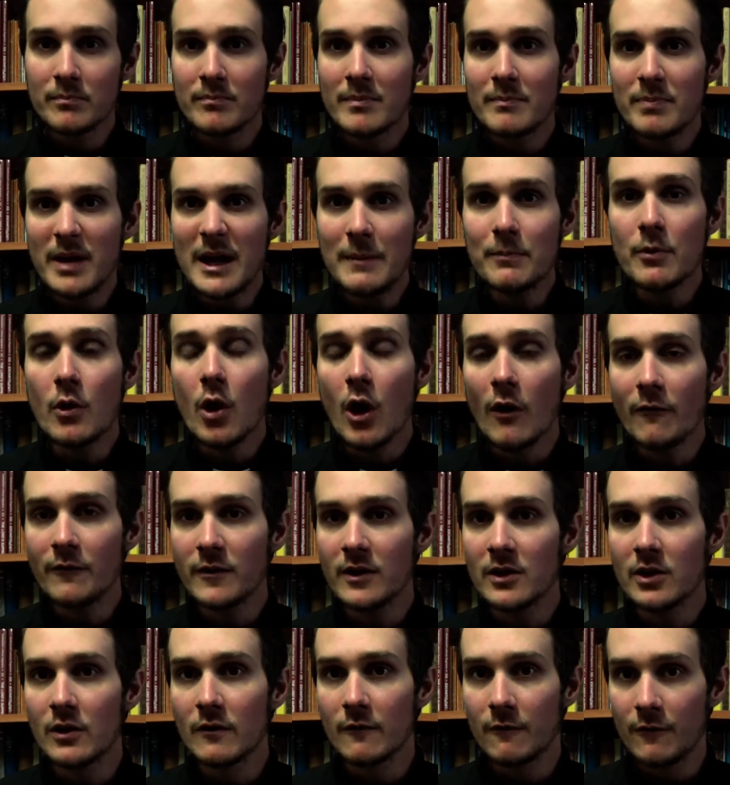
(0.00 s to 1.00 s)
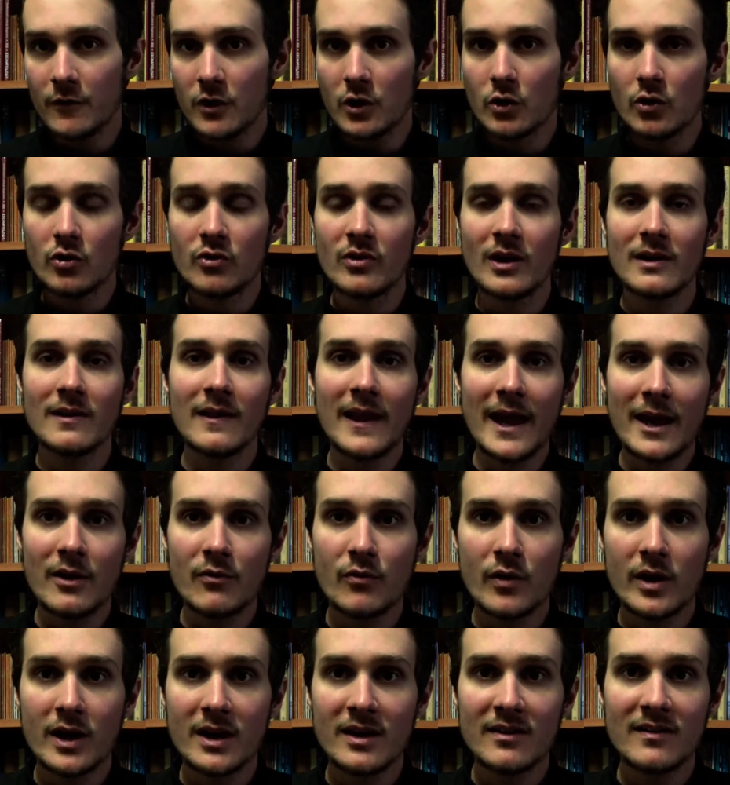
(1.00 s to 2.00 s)
people often confuse lay
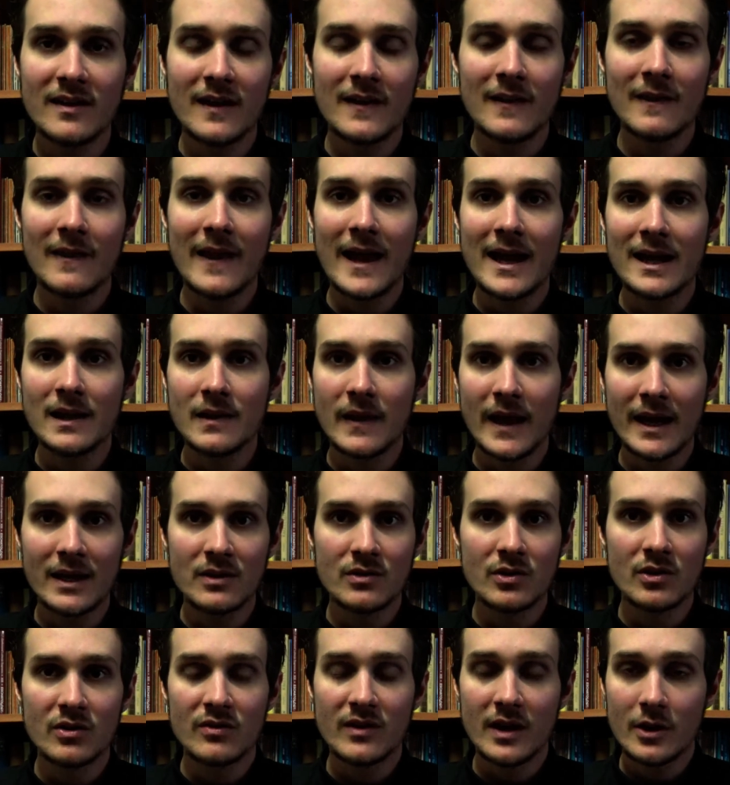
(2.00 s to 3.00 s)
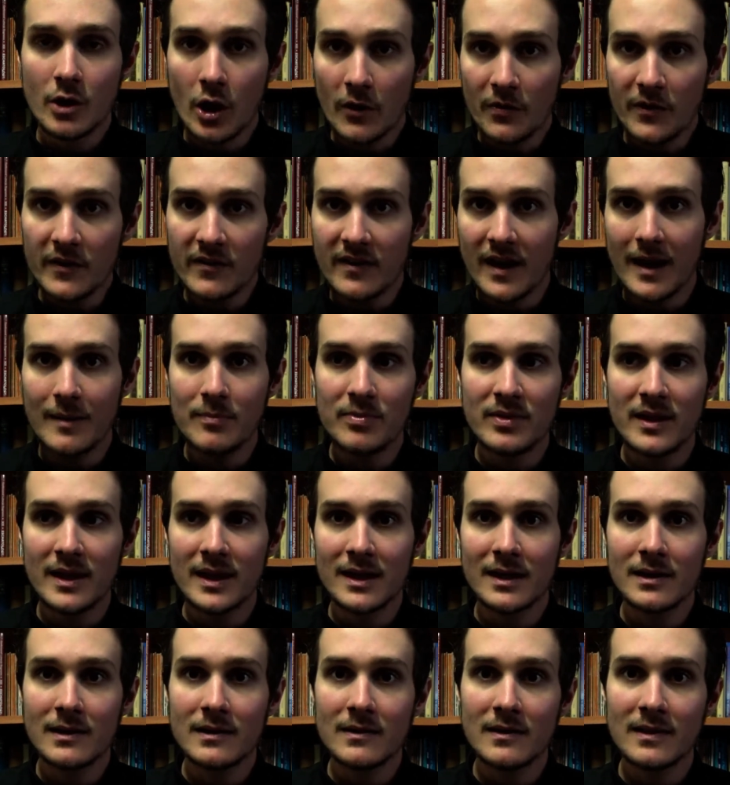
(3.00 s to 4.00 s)
readers and lay lectors. They're not the same
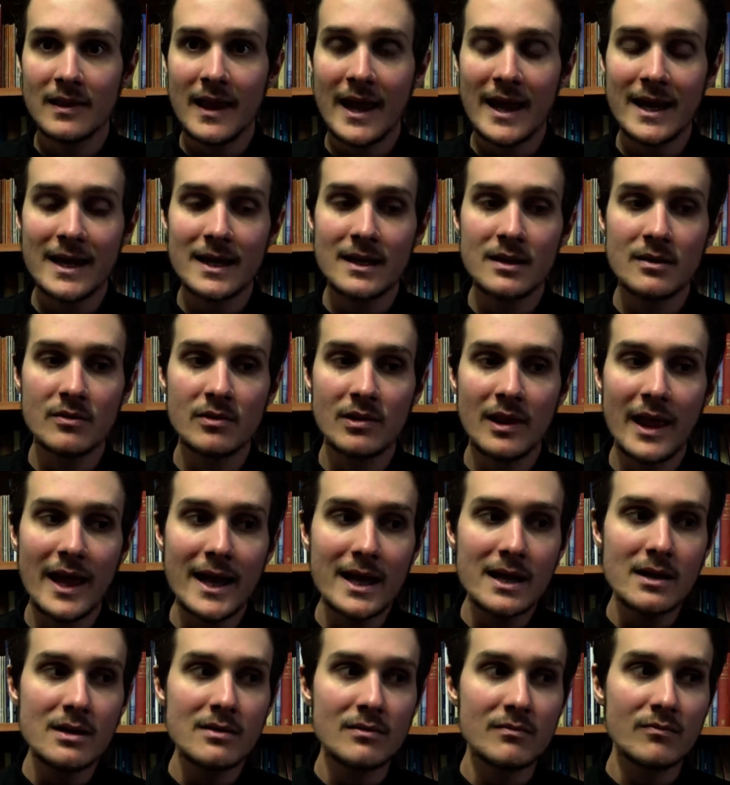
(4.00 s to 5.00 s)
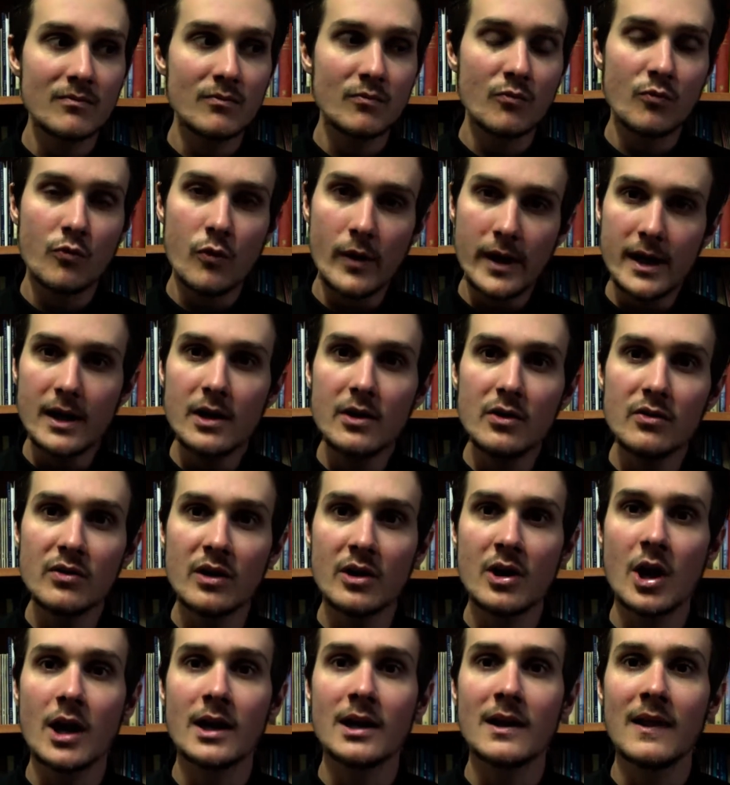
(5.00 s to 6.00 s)
thing. Lay readers are
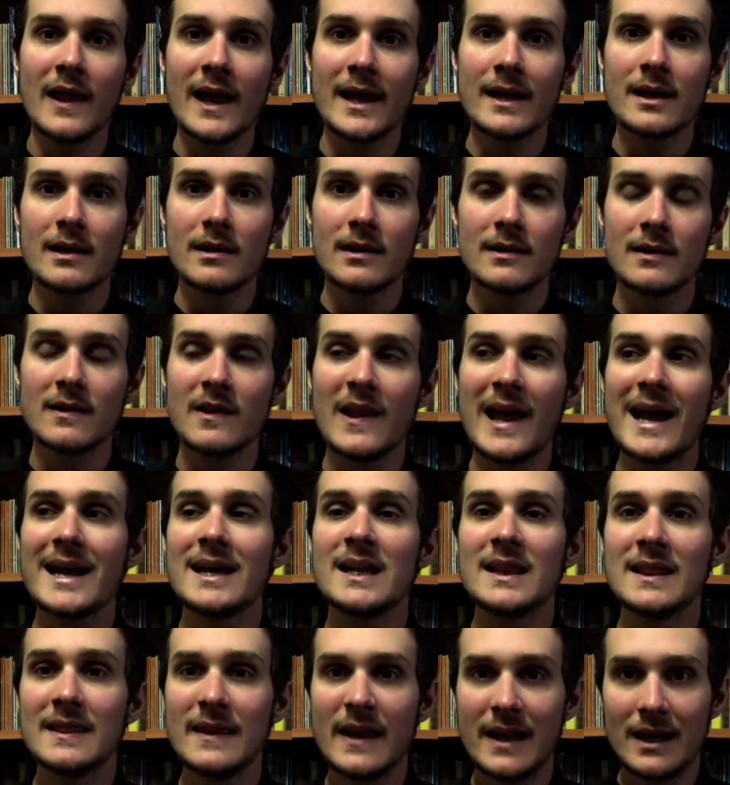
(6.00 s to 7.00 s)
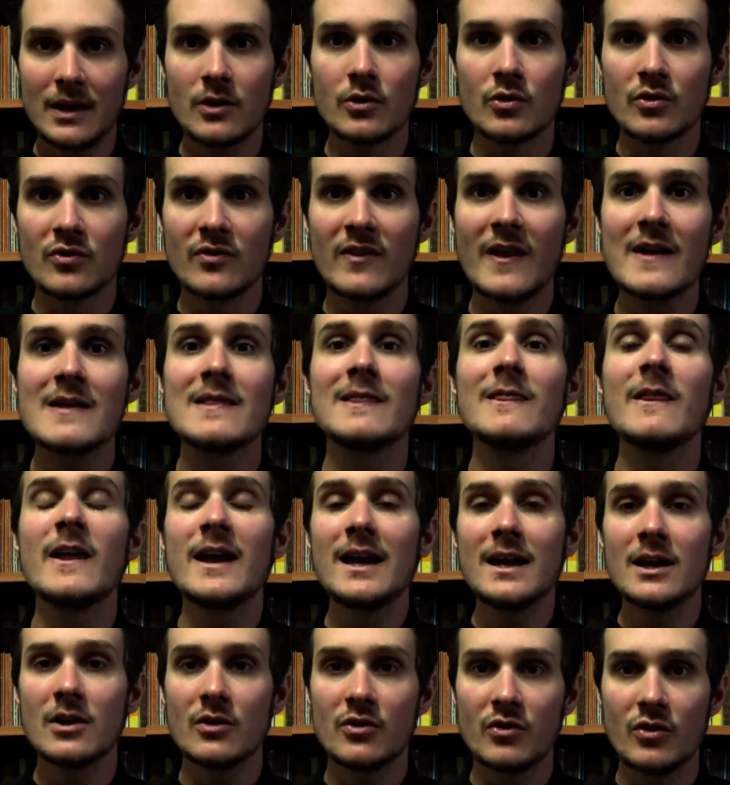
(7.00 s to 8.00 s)
kind of like lay leaders. They
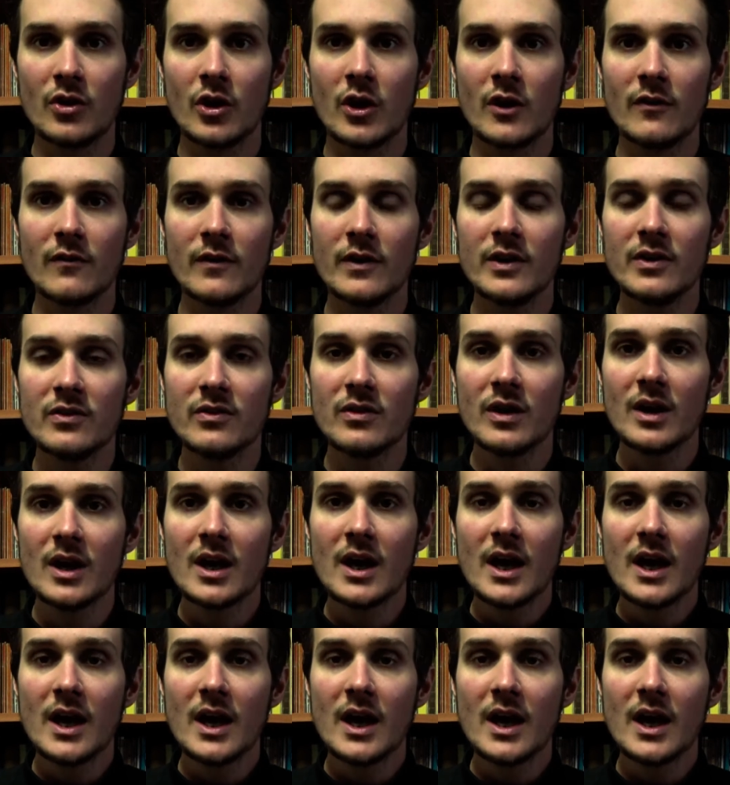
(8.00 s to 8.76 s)
lead a service,